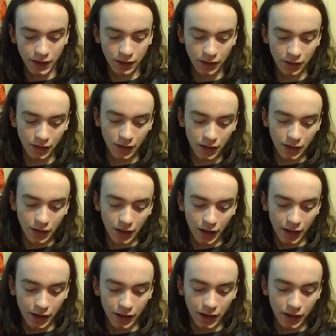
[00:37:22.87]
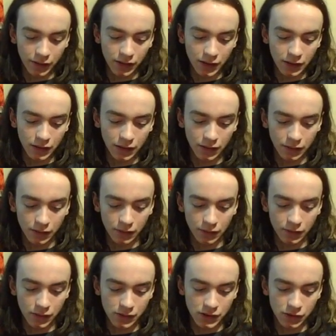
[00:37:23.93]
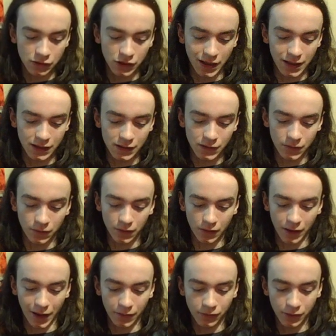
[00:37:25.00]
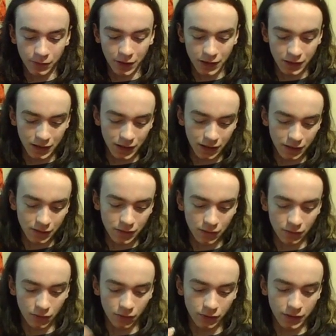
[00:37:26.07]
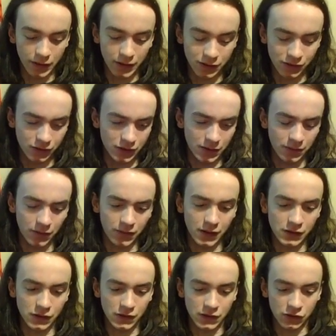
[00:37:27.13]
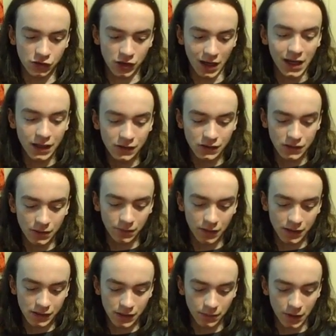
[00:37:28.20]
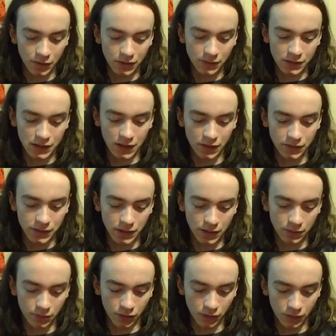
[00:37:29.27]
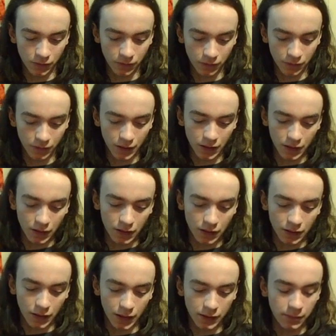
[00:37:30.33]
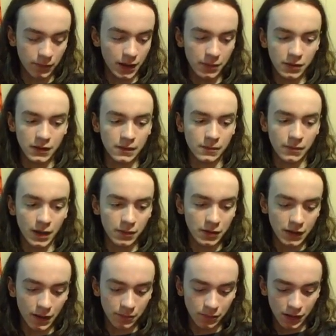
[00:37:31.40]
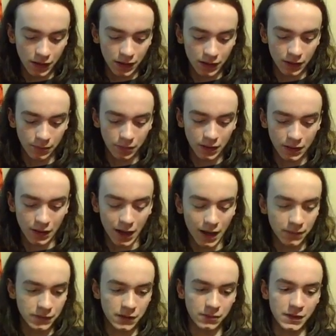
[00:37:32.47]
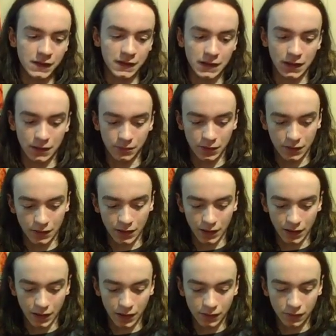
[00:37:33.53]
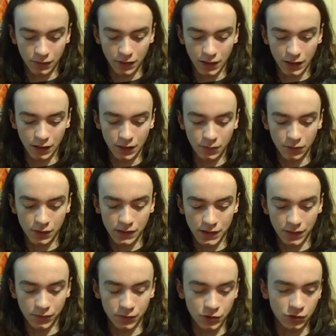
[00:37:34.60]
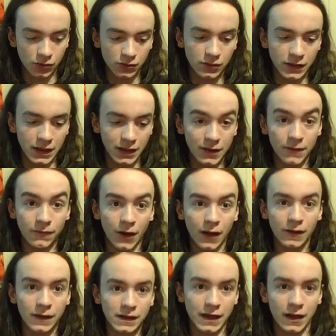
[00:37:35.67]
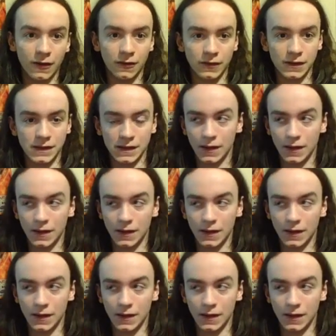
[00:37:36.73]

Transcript: I think there's a chance for everybody to get into a relationship if they just change some things about themselves and improve. Maybe I'm being a bit optimistic, but I don't think anyone is ever truly involuntarily celibate.